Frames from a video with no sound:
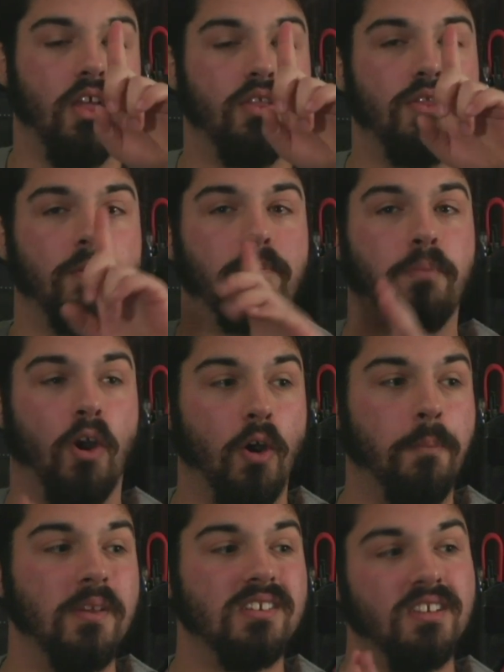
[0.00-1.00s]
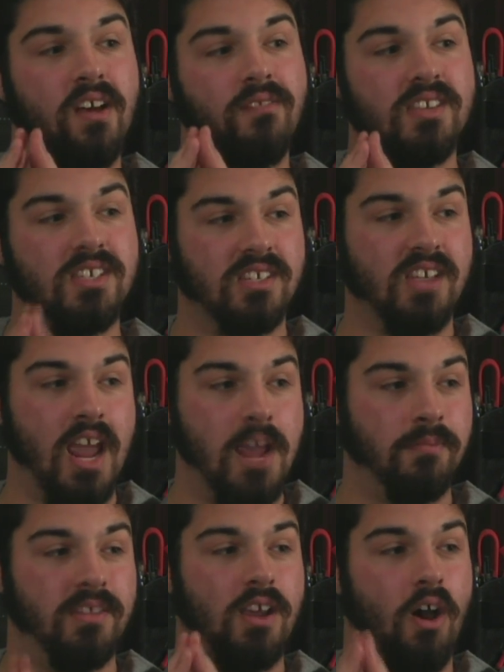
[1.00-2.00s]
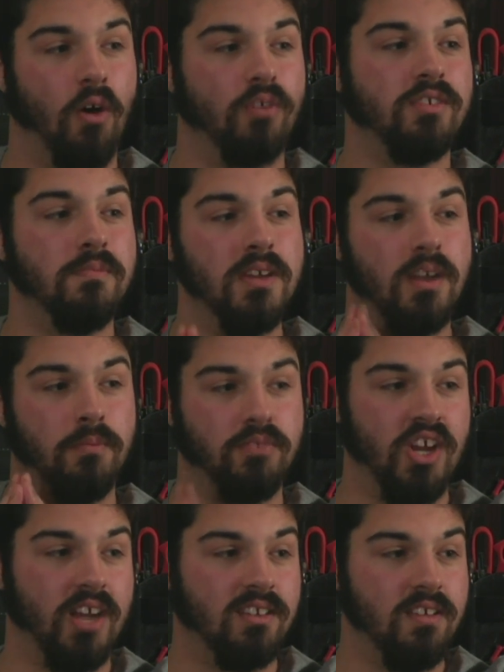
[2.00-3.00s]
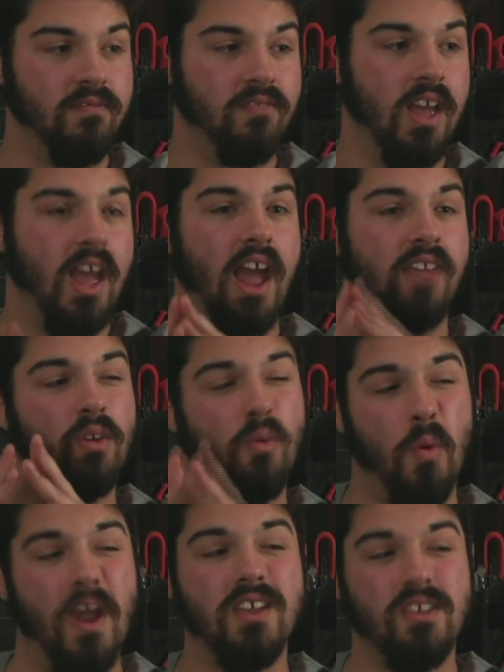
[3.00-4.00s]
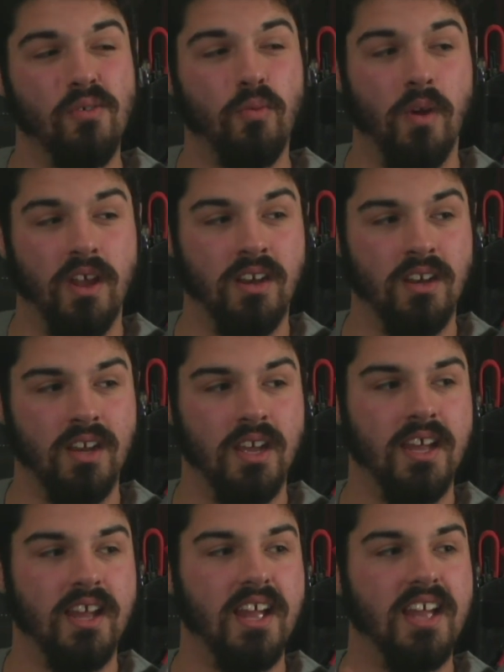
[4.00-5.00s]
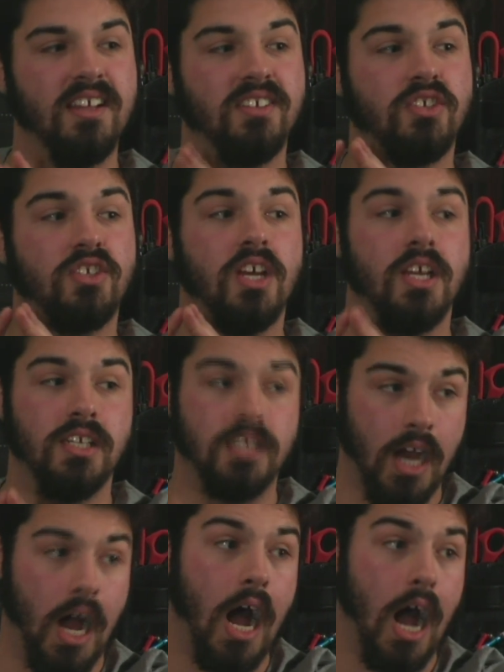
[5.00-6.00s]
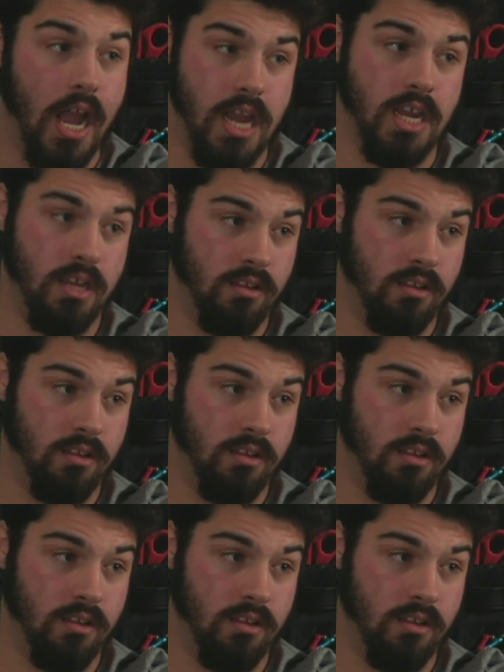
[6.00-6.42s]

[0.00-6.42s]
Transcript: The purpose of this game, the ultimate objective, and the way you win is to die,